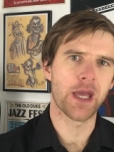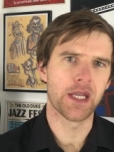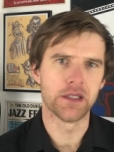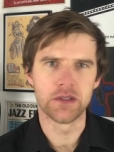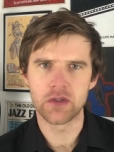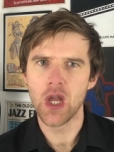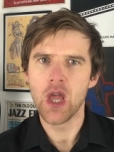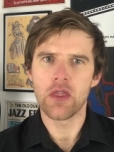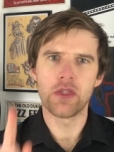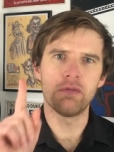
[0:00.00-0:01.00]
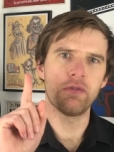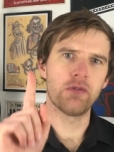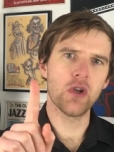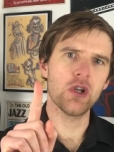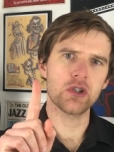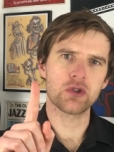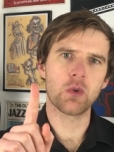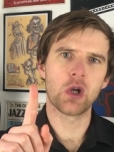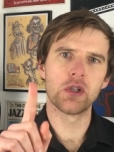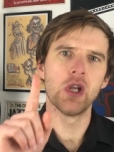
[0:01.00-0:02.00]
bends. The first
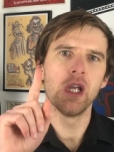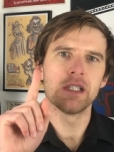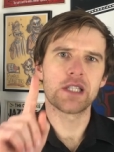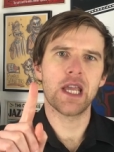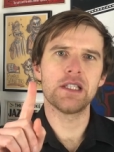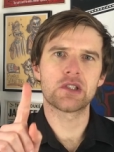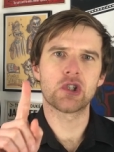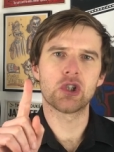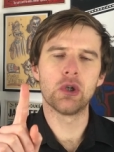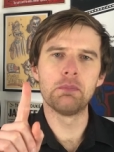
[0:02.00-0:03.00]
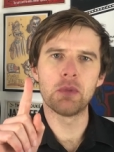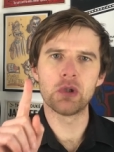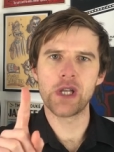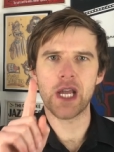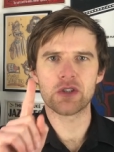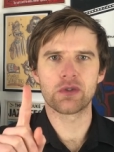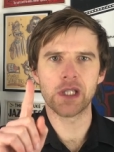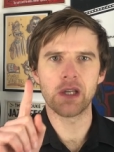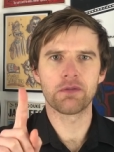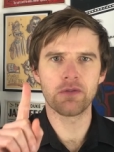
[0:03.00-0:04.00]
one tends to come more
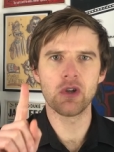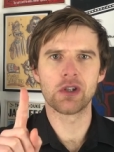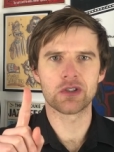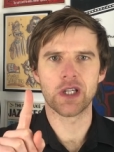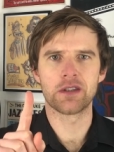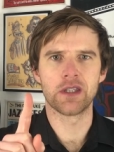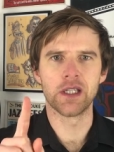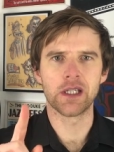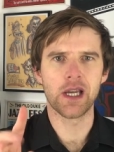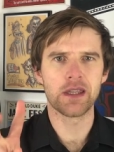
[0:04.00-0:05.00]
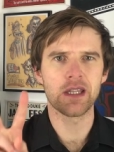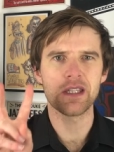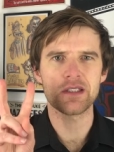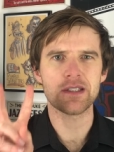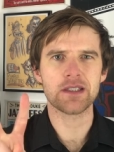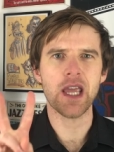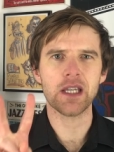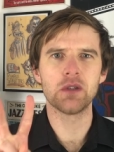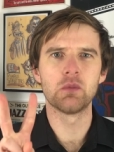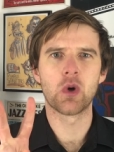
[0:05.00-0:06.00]
naturally at first, I think, and then the
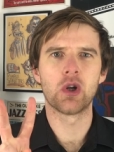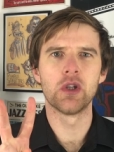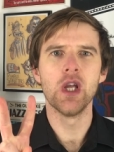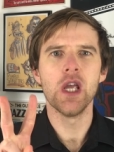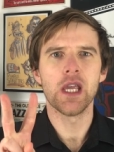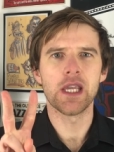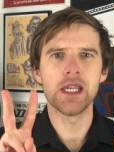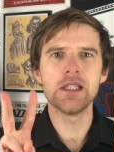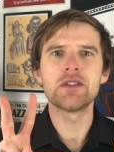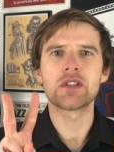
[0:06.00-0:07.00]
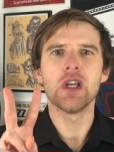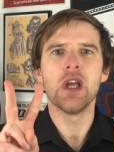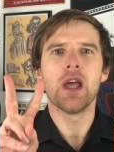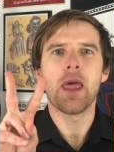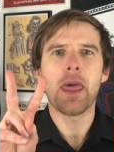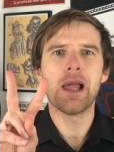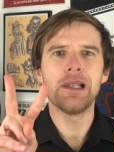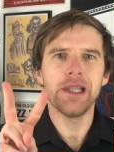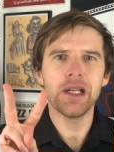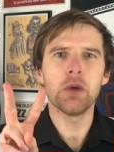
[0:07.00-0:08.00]
second one is a
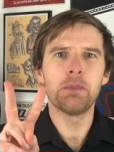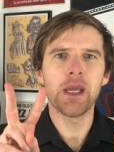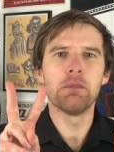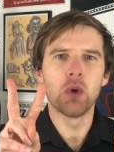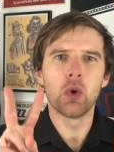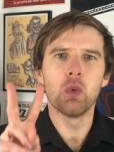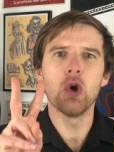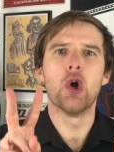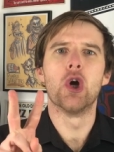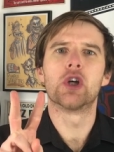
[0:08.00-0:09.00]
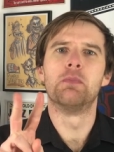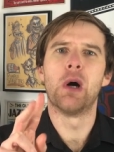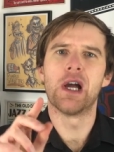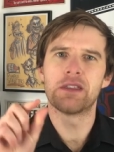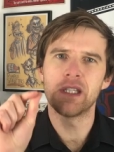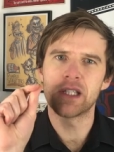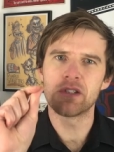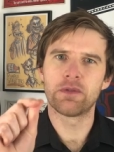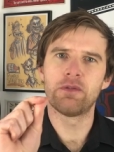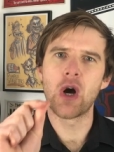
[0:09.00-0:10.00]
little bit more work, but I think
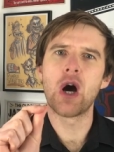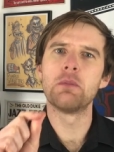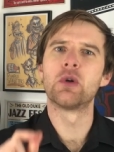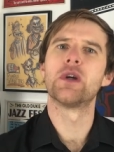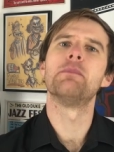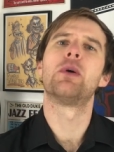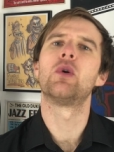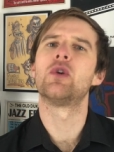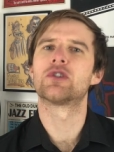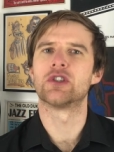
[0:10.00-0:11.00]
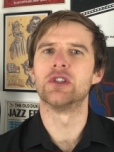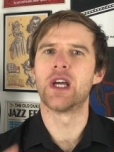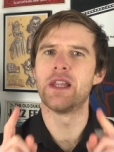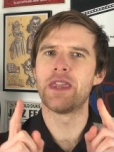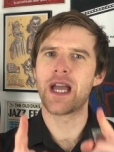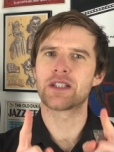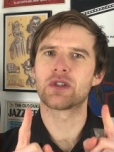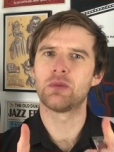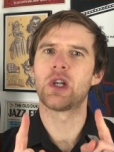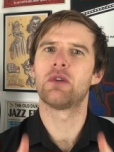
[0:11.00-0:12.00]
is far more important, and that's
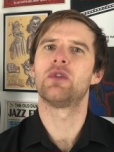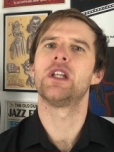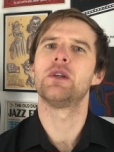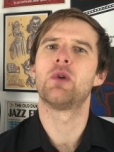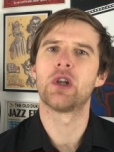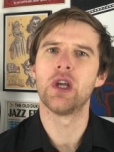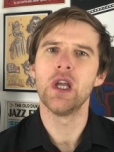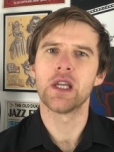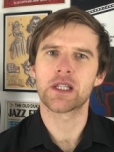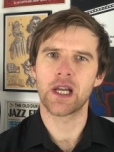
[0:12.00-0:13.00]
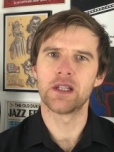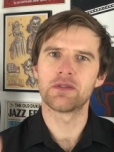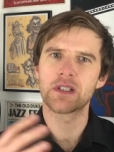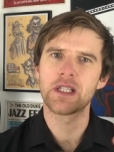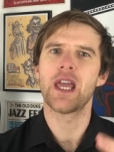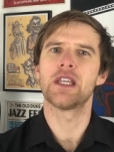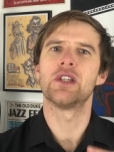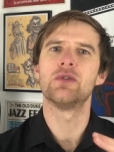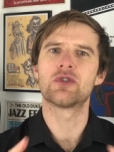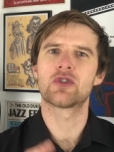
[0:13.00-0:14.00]
the one I really want to kind of get
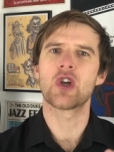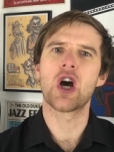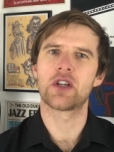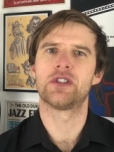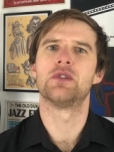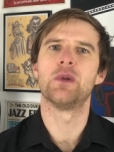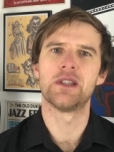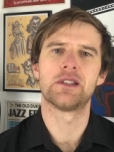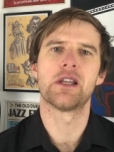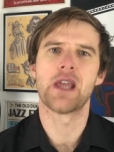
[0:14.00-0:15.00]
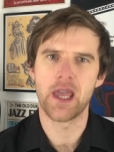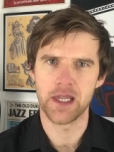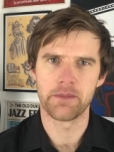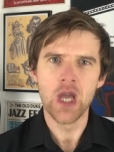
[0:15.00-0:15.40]
you started with today.